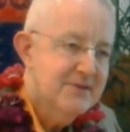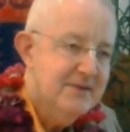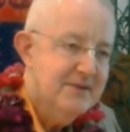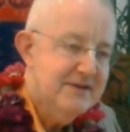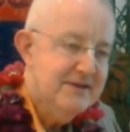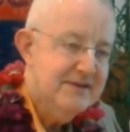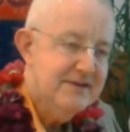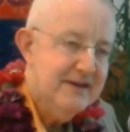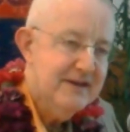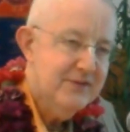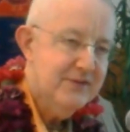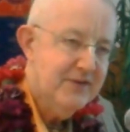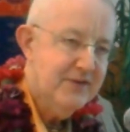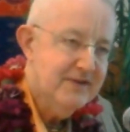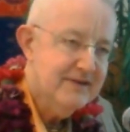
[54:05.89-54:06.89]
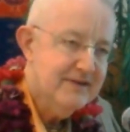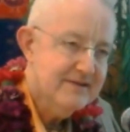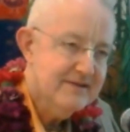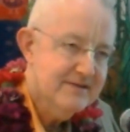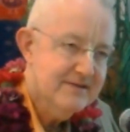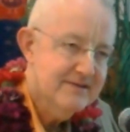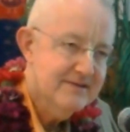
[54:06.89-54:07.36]
So he's
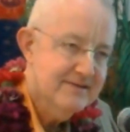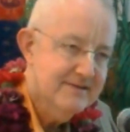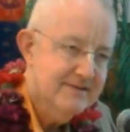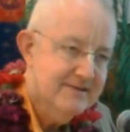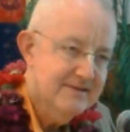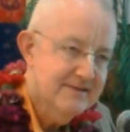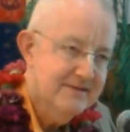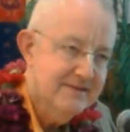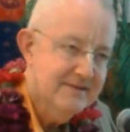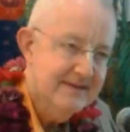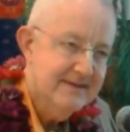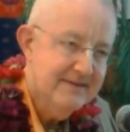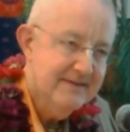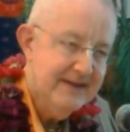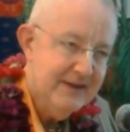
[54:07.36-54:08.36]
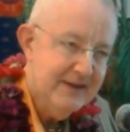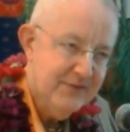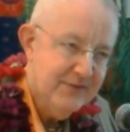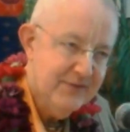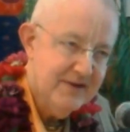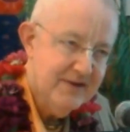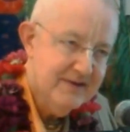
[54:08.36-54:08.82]
fearless. He's
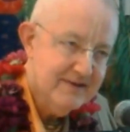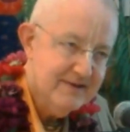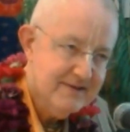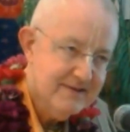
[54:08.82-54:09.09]
fearless.